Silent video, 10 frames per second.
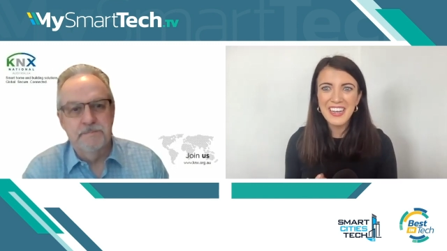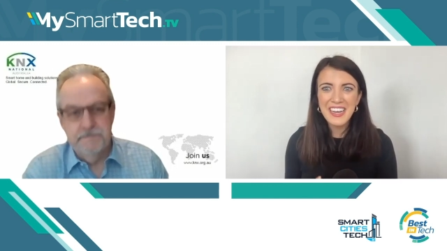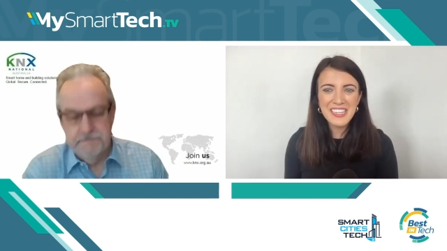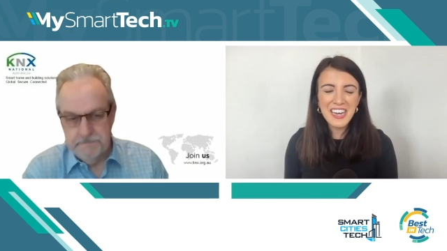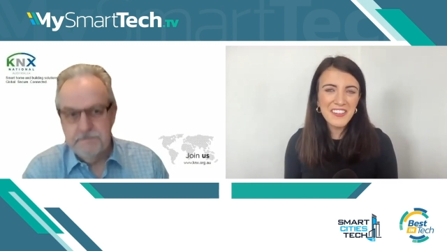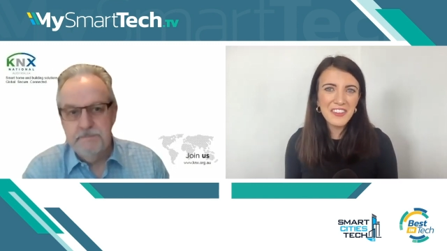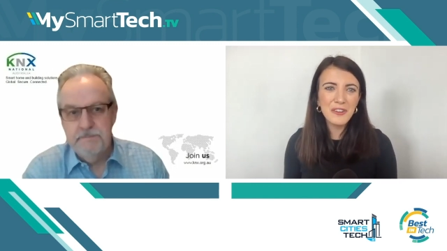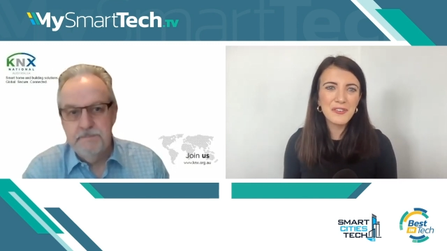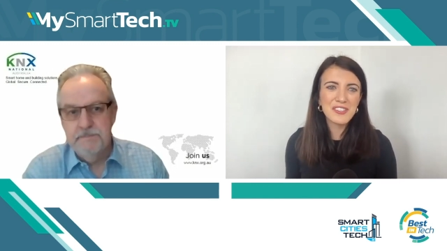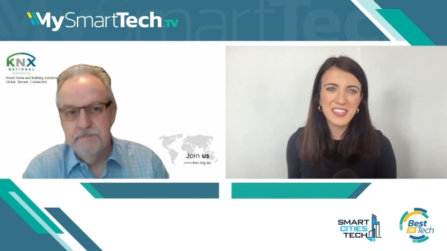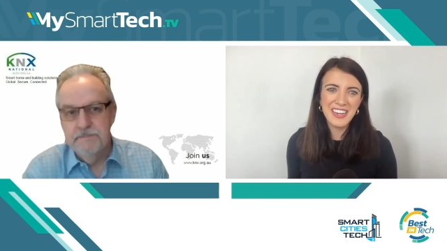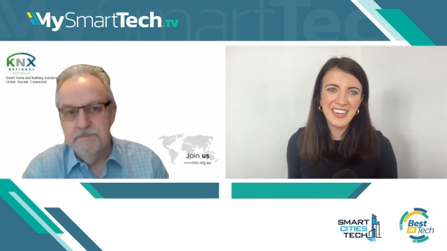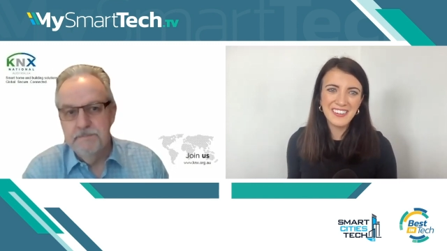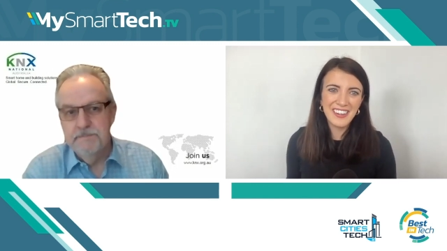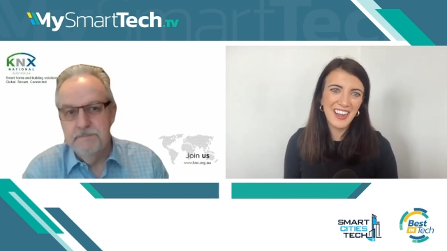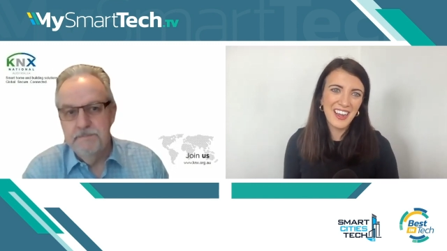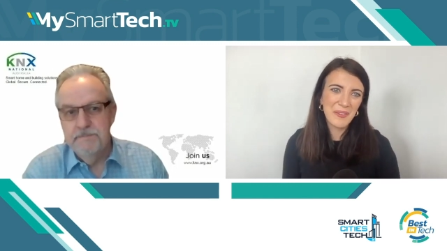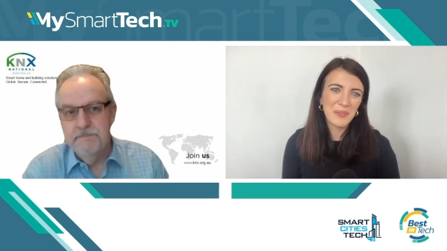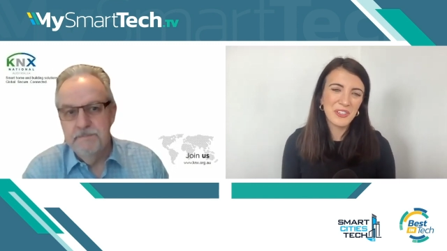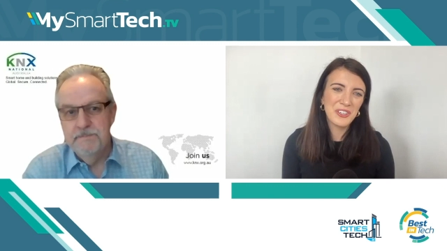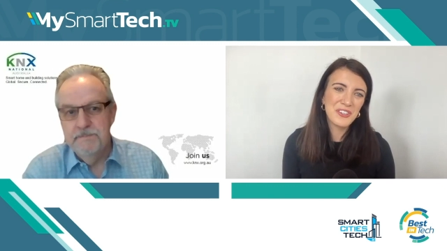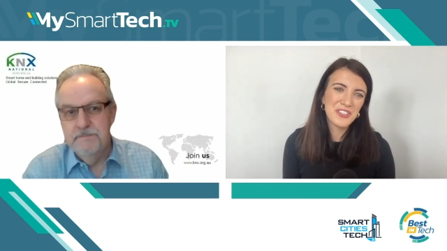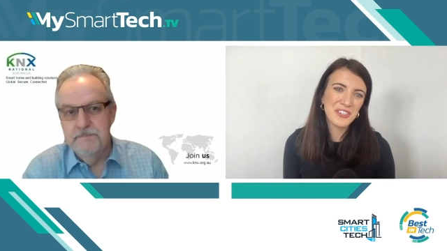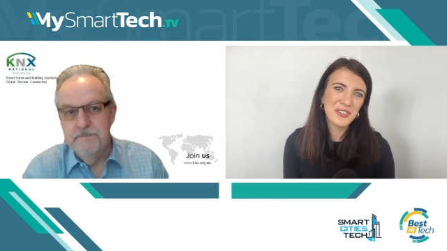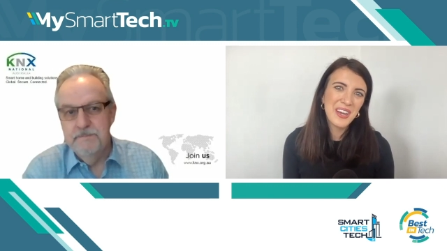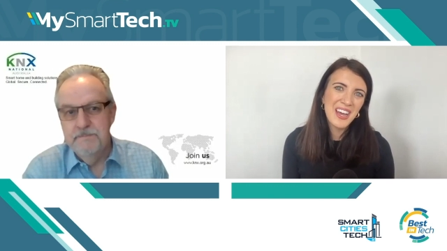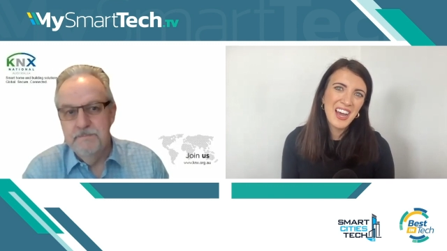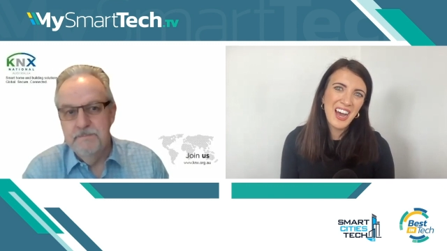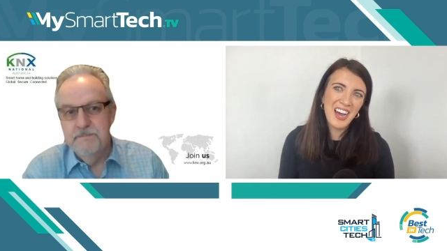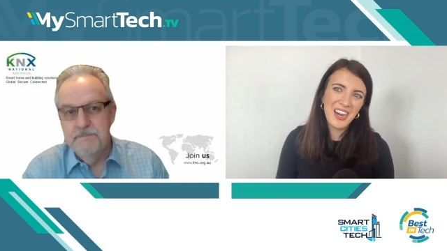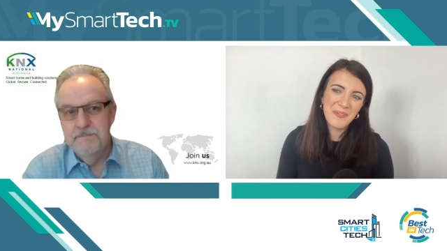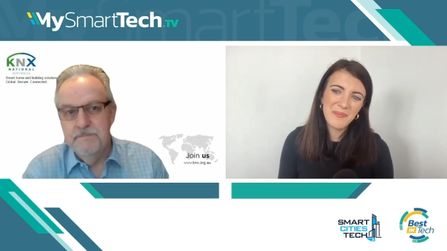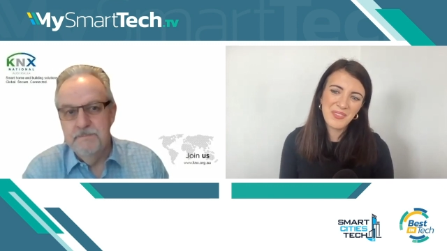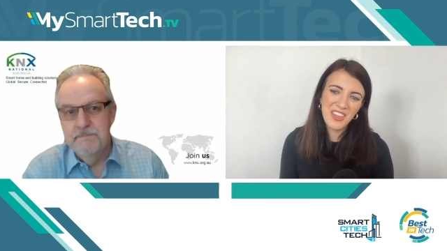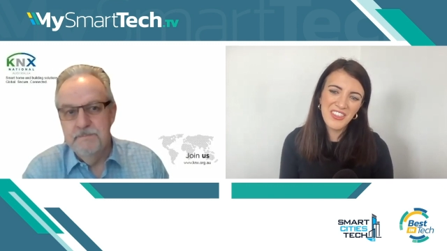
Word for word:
Speaker 1: Is there anything that you've seen uh, with what you do um,